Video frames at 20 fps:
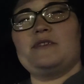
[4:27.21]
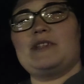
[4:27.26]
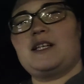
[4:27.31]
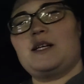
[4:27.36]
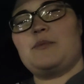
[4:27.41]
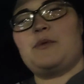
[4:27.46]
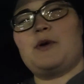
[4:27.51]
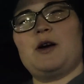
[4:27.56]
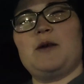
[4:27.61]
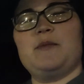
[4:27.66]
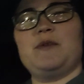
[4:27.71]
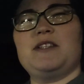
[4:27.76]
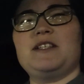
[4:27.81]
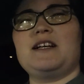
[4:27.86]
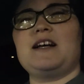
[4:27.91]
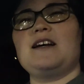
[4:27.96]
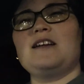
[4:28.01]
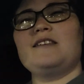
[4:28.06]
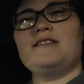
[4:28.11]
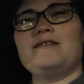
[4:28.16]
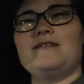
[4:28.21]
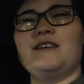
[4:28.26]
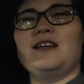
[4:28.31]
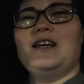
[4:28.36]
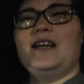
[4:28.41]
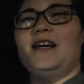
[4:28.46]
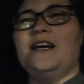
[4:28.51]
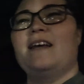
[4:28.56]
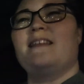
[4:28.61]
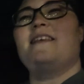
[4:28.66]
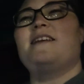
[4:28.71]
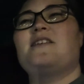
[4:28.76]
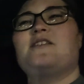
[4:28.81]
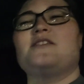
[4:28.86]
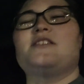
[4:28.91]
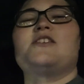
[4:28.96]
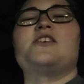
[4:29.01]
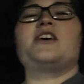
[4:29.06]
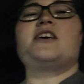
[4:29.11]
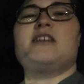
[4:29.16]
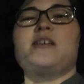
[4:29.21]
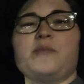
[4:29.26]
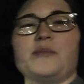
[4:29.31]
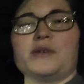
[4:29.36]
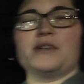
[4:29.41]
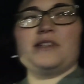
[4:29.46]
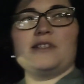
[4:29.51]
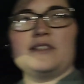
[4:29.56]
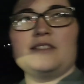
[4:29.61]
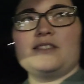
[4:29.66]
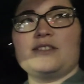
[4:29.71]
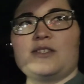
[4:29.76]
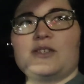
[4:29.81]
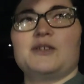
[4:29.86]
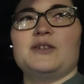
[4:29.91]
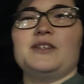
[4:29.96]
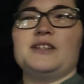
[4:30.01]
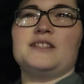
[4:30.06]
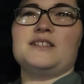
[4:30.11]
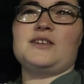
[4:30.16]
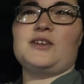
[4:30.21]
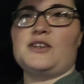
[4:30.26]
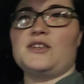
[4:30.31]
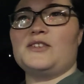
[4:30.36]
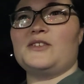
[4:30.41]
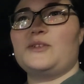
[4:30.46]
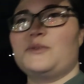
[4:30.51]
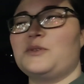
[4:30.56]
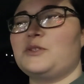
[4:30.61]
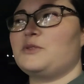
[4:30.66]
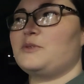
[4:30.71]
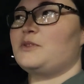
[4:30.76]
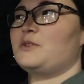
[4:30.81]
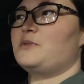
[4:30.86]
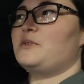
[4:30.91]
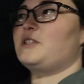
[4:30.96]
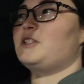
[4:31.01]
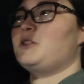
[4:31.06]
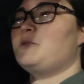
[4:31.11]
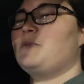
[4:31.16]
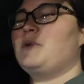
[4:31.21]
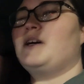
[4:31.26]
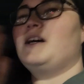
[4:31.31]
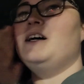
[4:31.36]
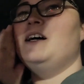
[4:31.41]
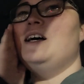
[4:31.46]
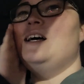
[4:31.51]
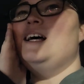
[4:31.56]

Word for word: like apartments kind of and they don't they're not numbered so it's hard to know which one's which but